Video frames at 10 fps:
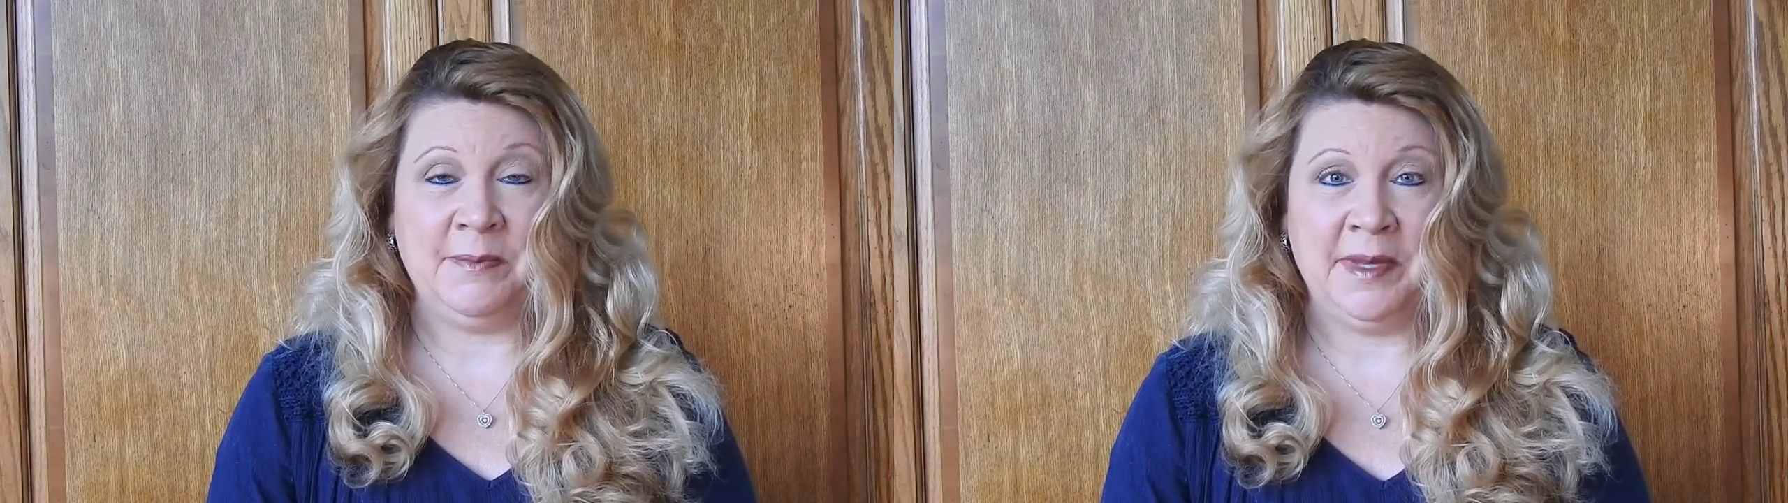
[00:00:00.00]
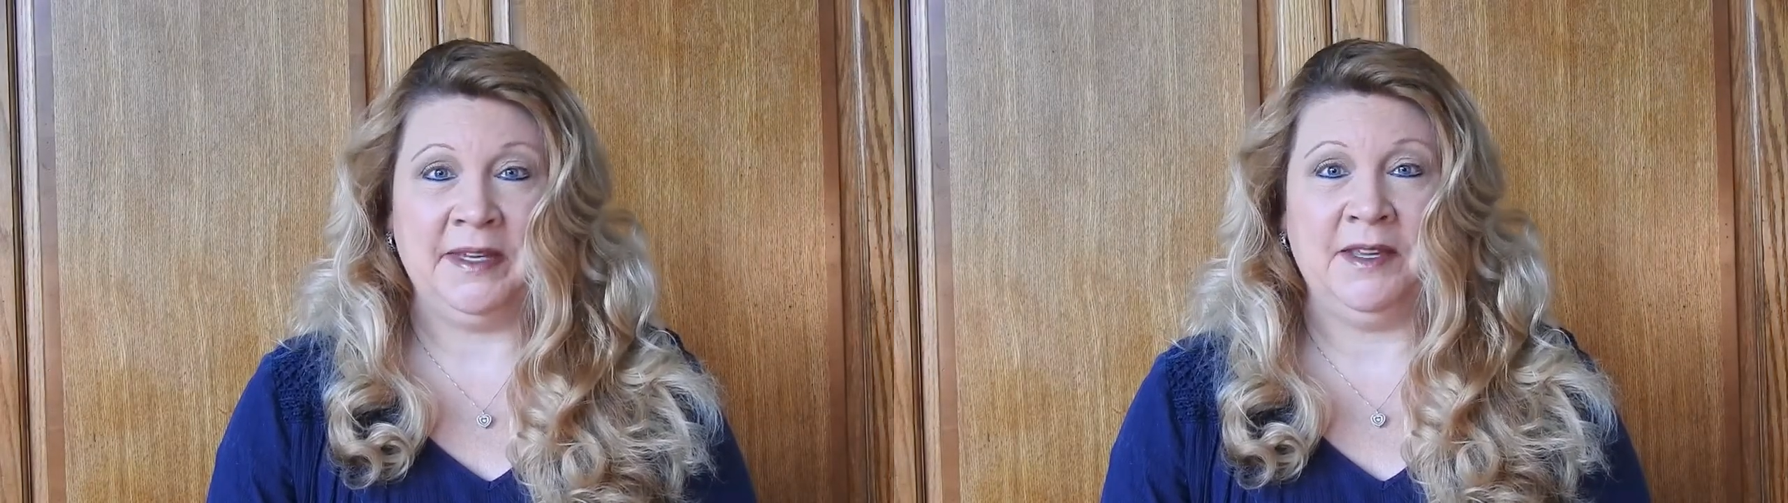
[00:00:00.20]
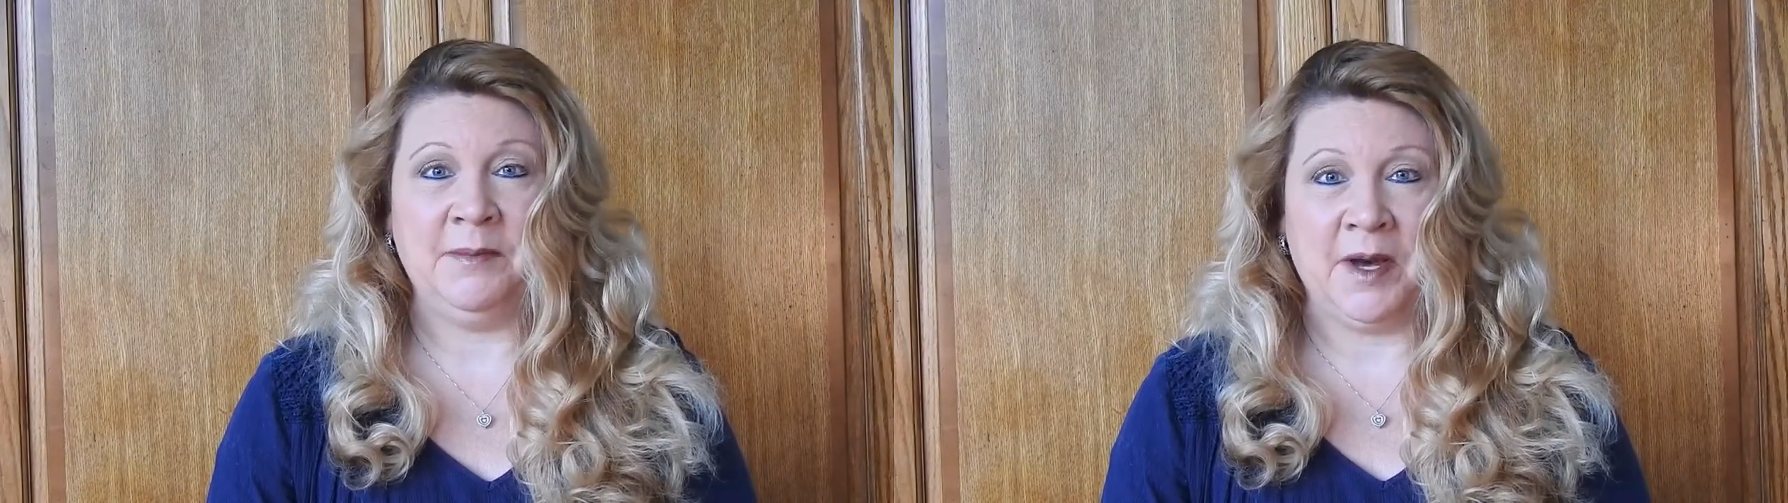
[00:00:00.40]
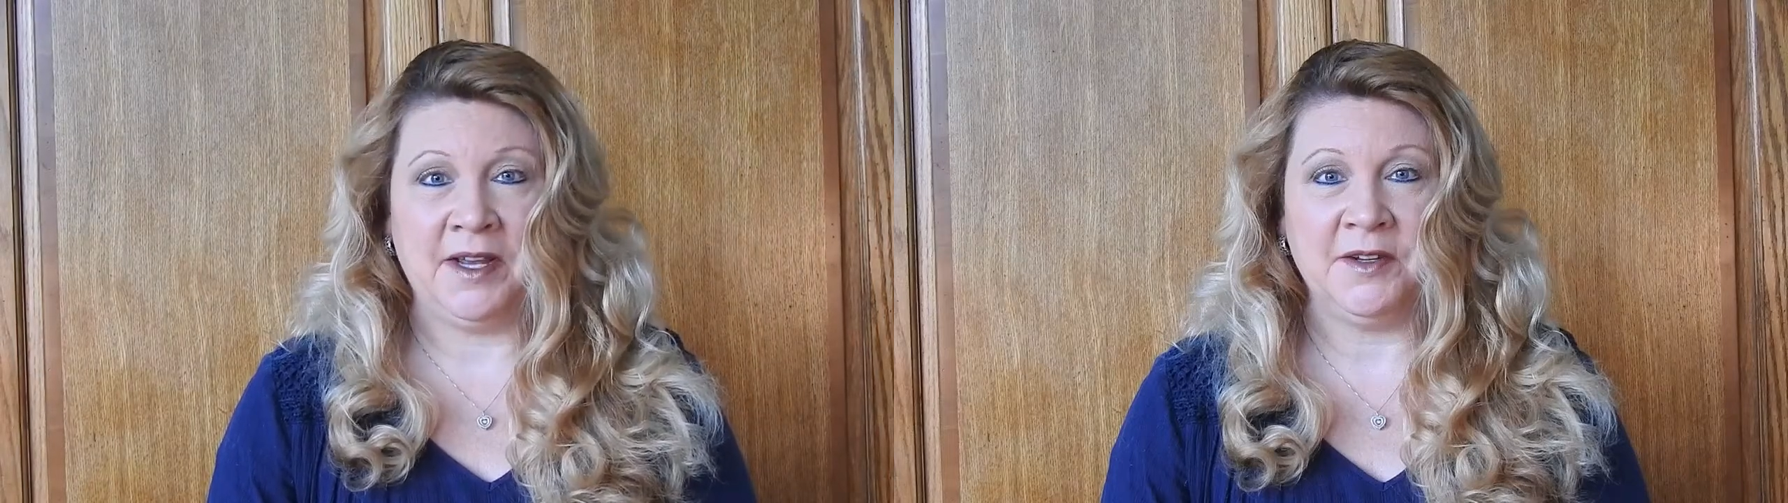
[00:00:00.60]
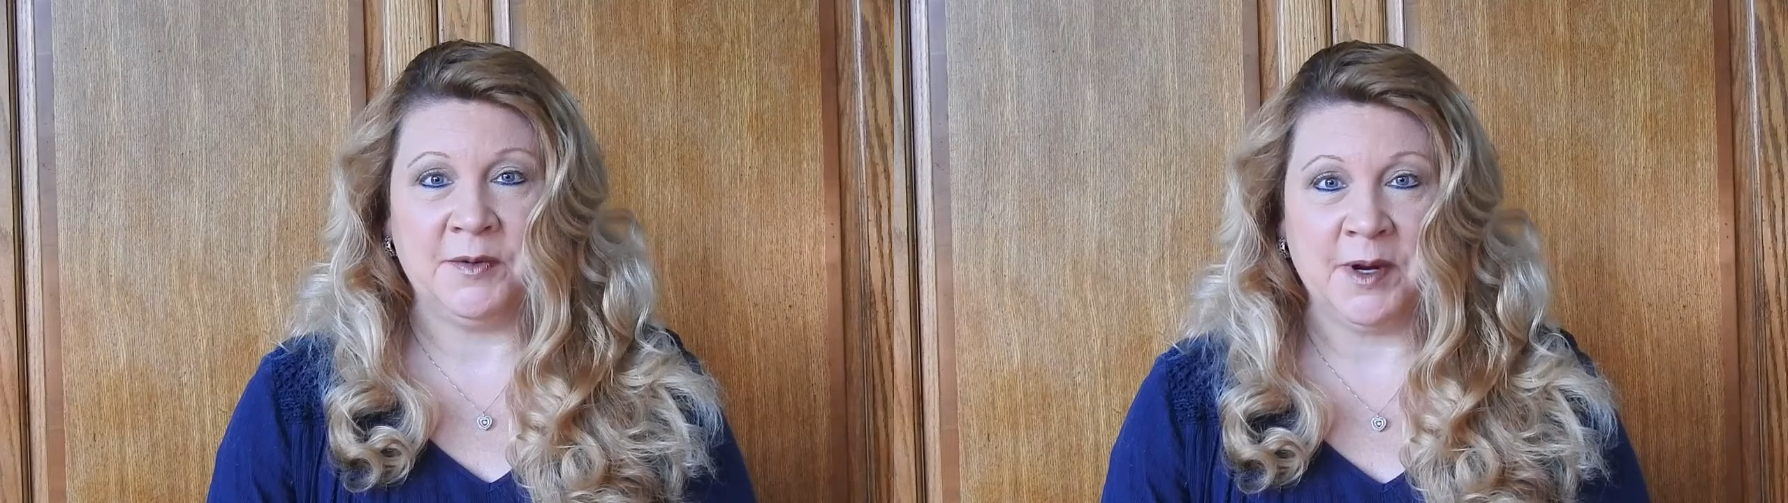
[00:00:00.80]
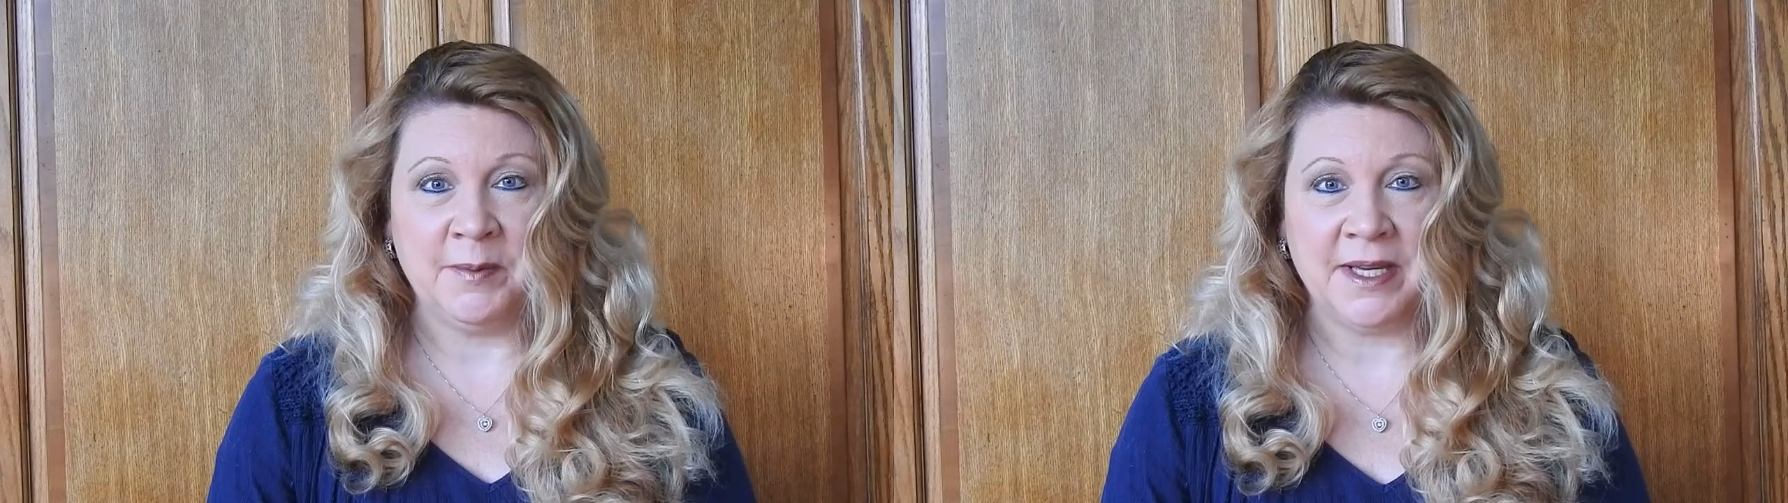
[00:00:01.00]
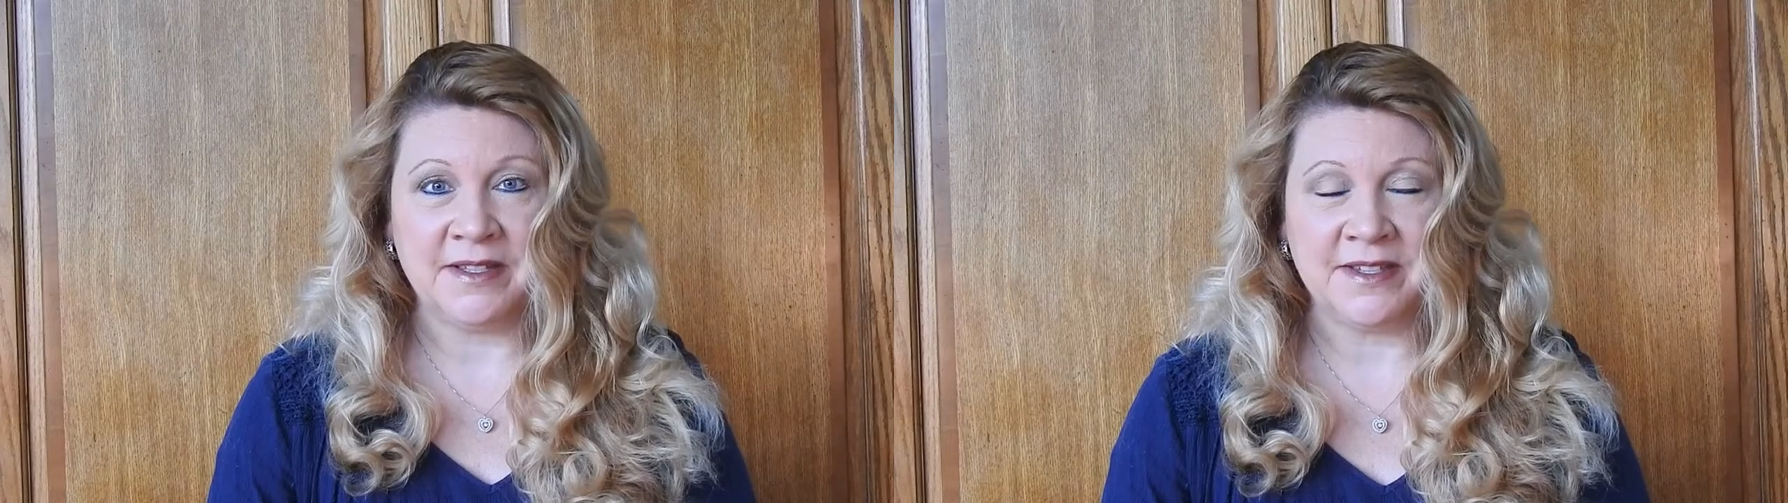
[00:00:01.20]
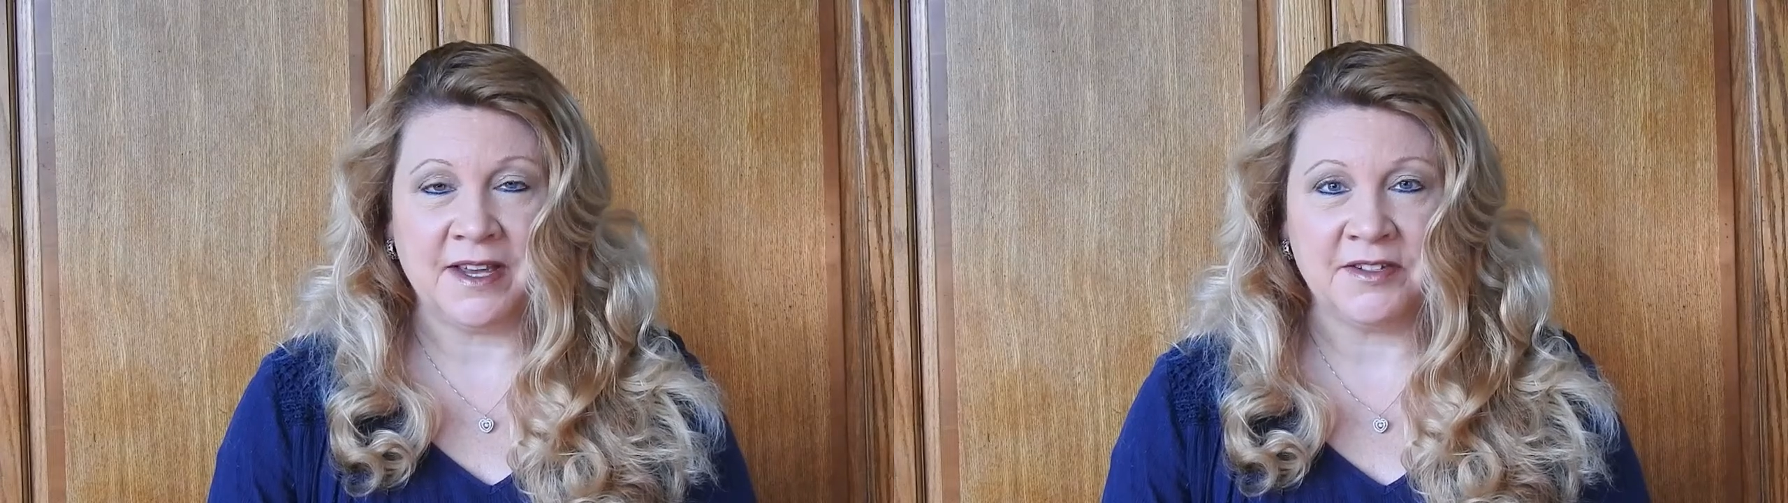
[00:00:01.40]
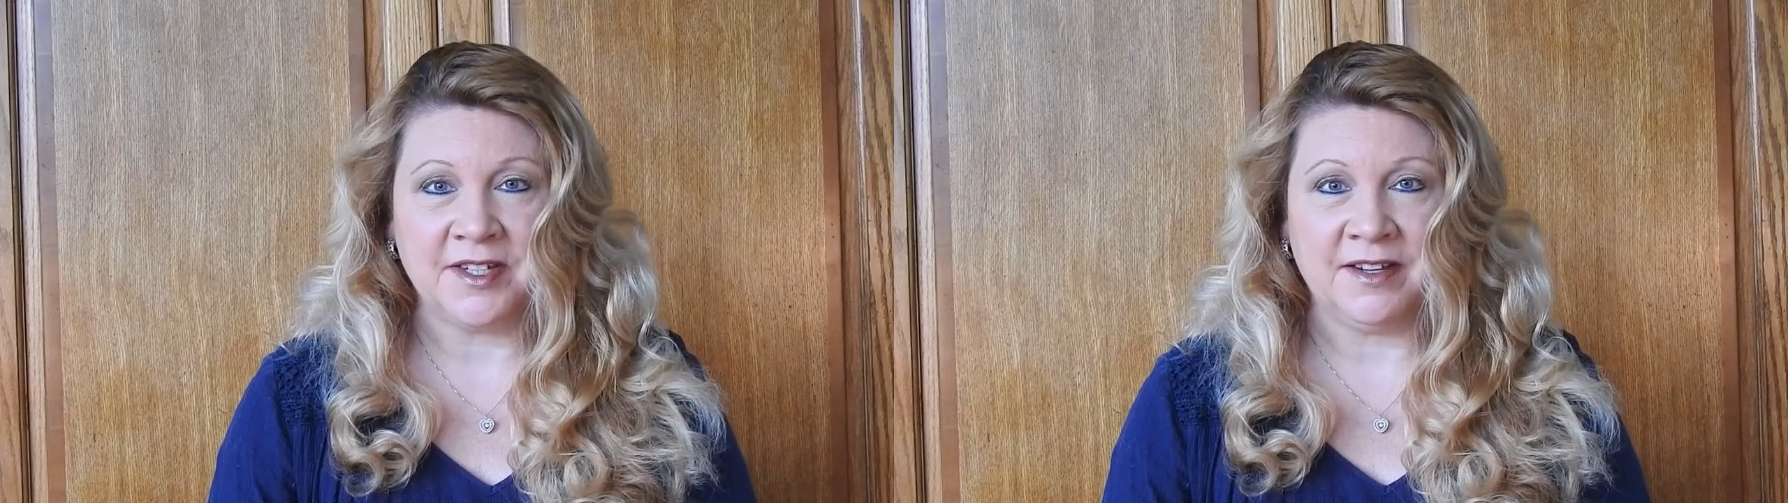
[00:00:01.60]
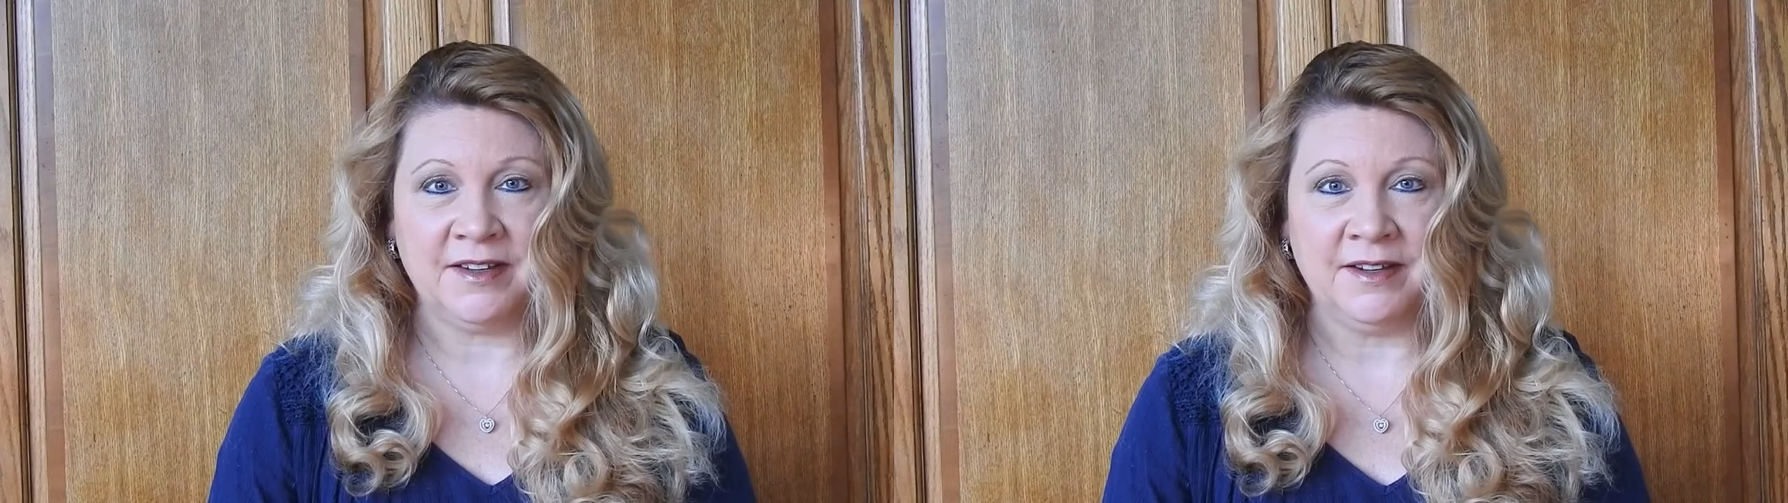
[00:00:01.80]
Mini-Mind Aerobics
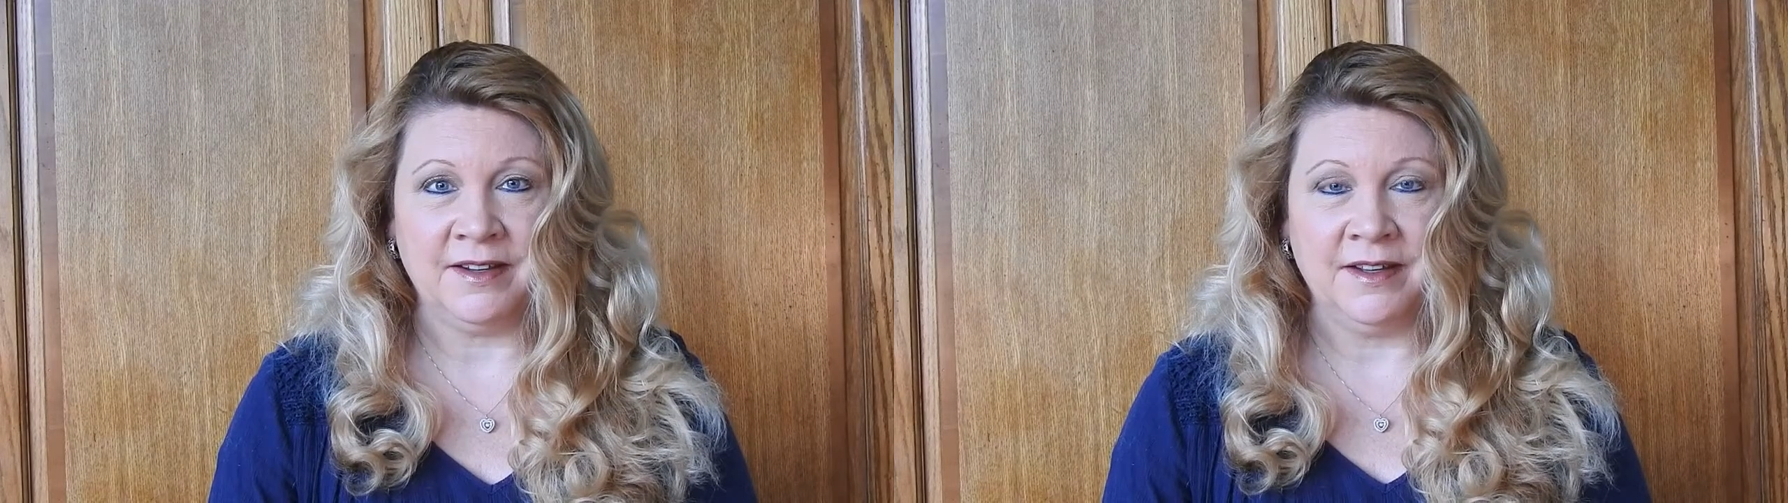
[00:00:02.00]
session.